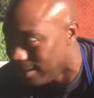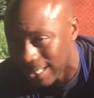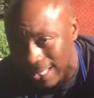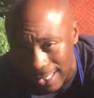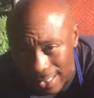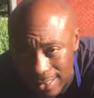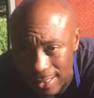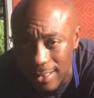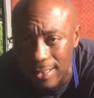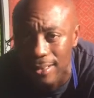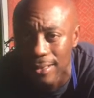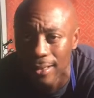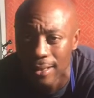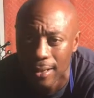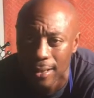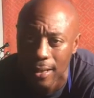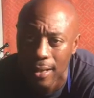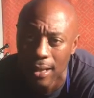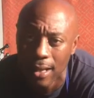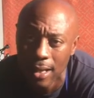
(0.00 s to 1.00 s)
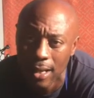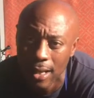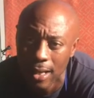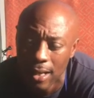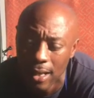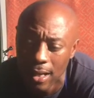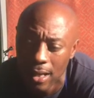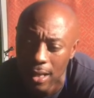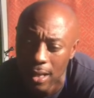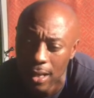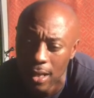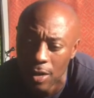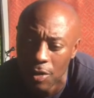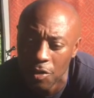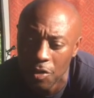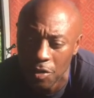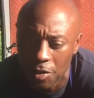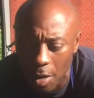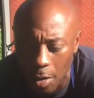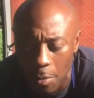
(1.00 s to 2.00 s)
Yes.
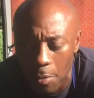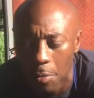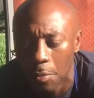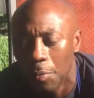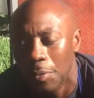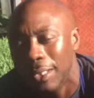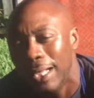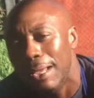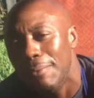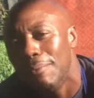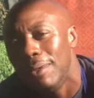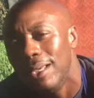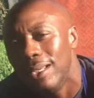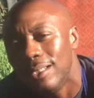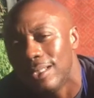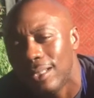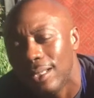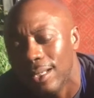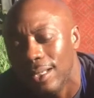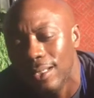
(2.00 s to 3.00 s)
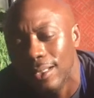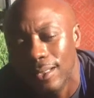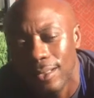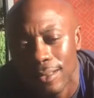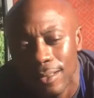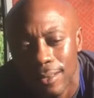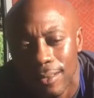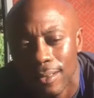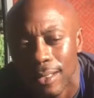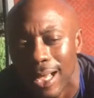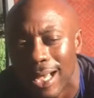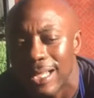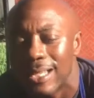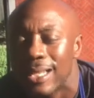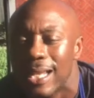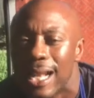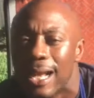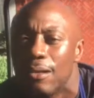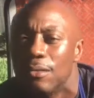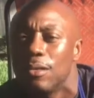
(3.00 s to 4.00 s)
So what that means is, I
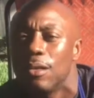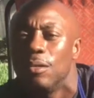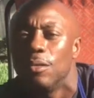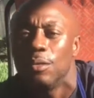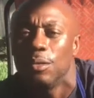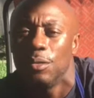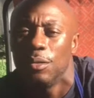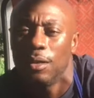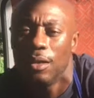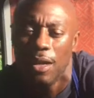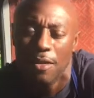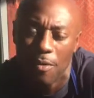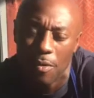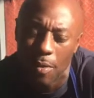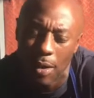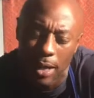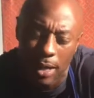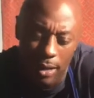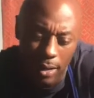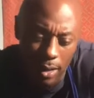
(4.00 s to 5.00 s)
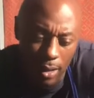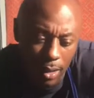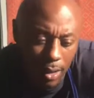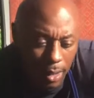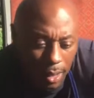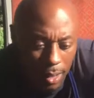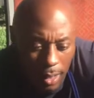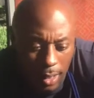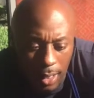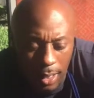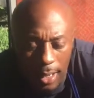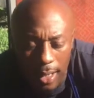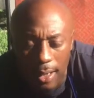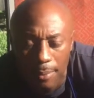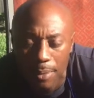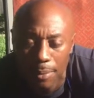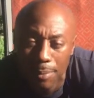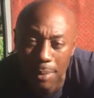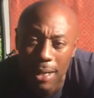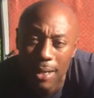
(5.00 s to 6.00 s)
said I was gonna do a giveaway, and
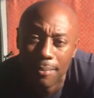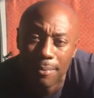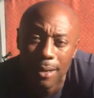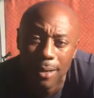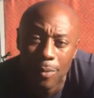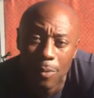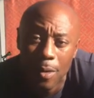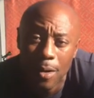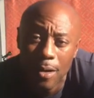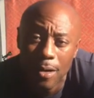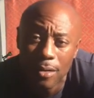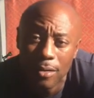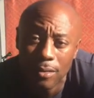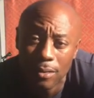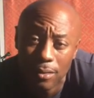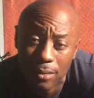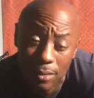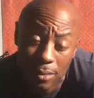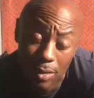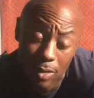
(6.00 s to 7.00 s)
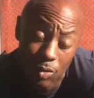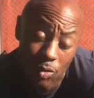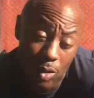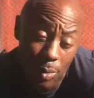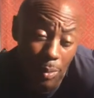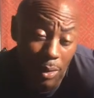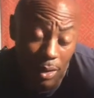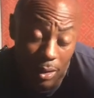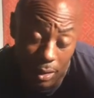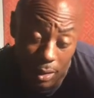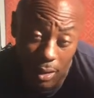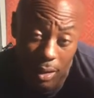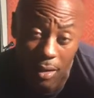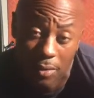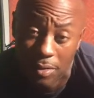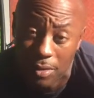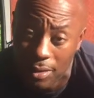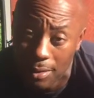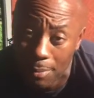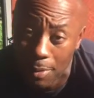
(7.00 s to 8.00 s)
I'm a man of my word, so I'm gonna
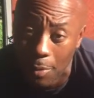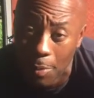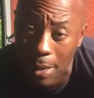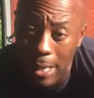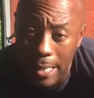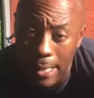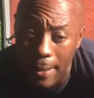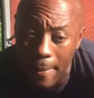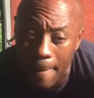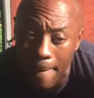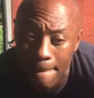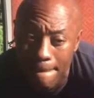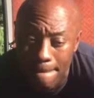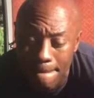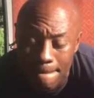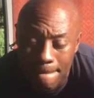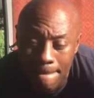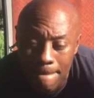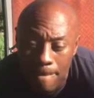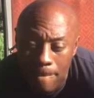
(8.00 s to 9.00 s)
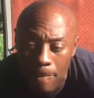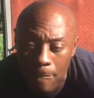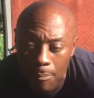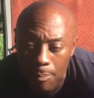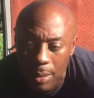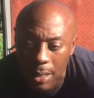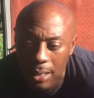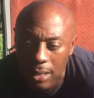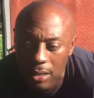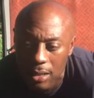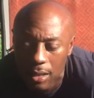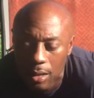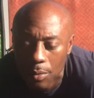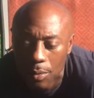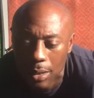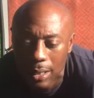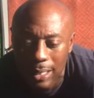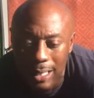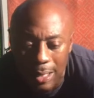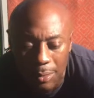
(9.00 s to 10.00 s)
give something away. But you know
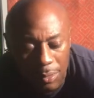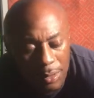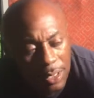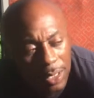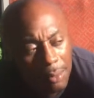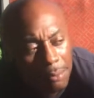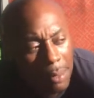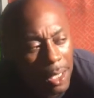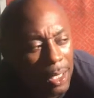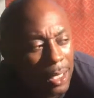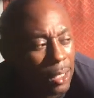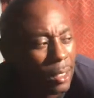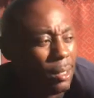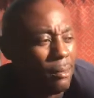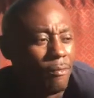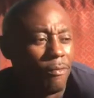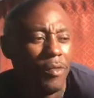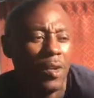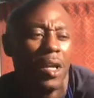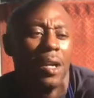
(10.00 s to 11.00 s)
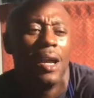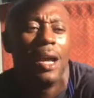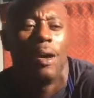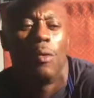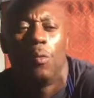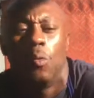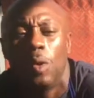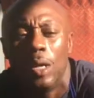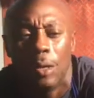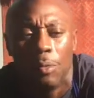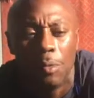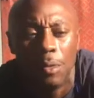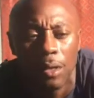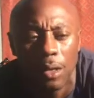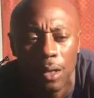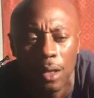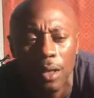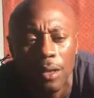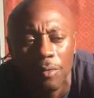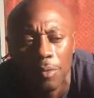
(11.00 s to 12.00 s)
what? I was sitting back, I couldn't figure out what I want
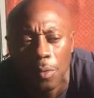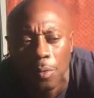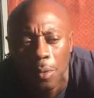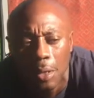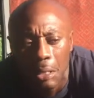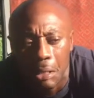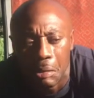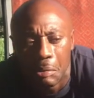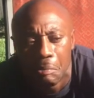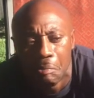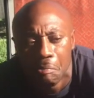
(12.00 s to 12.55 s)
to give away.